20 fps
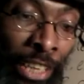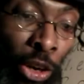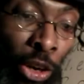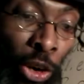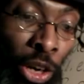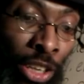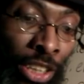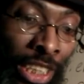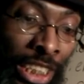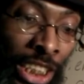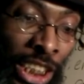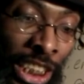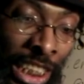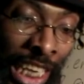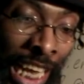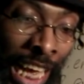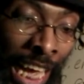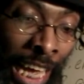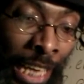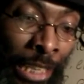or the
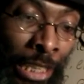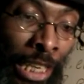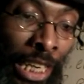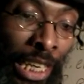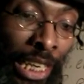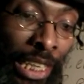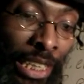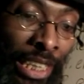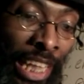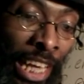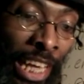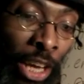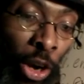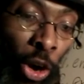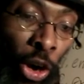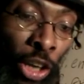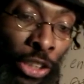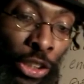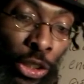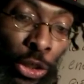Jaan, they
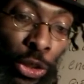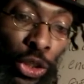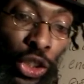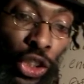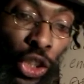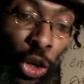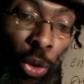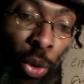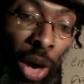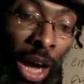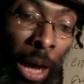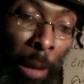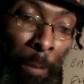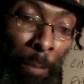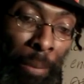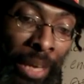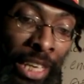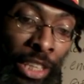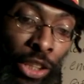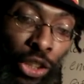also show
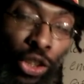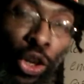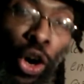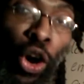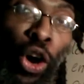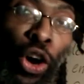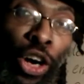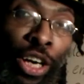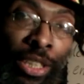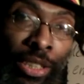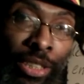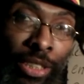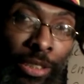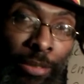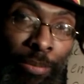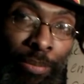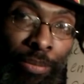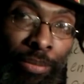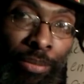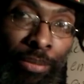up in dogs.
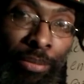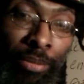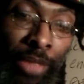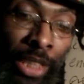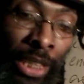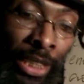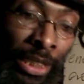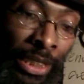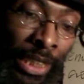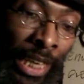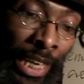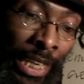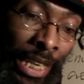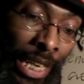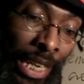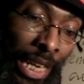You understand?